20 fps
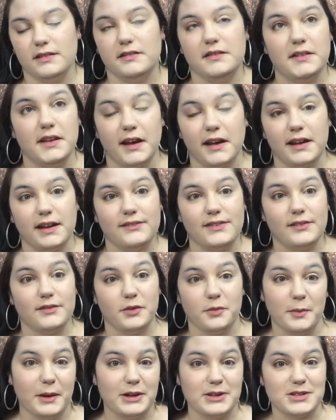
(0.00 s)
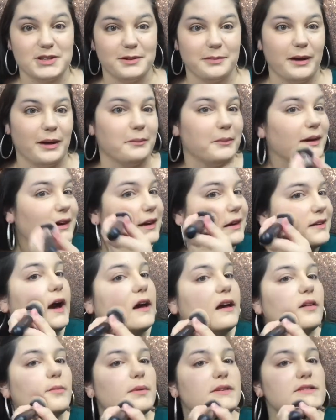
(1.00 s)
nugget of information about me.
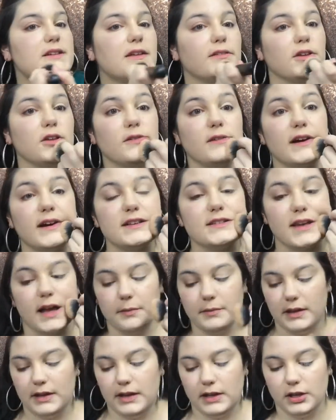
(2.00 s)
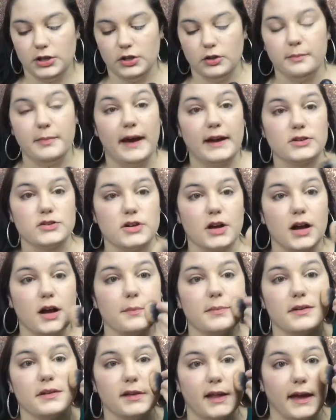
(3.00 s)
I have been telling you guys I'm getting a new
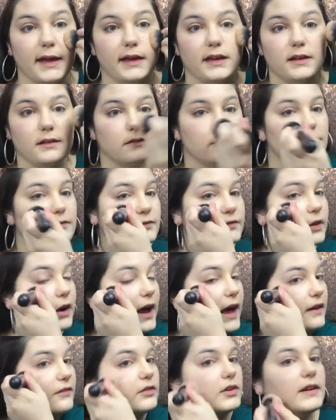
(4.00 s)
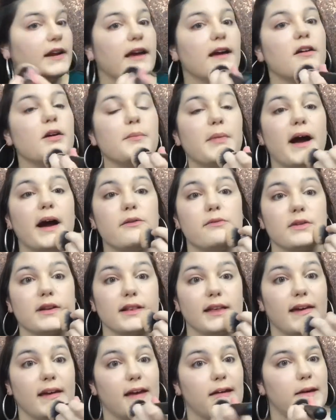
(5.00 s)
backdrop like forever now, but I
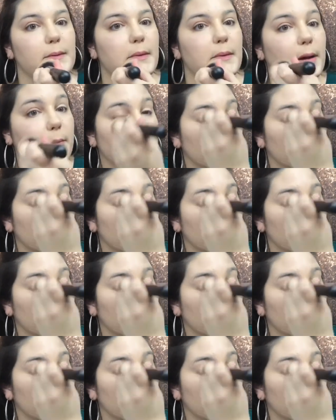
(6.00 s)
really am. I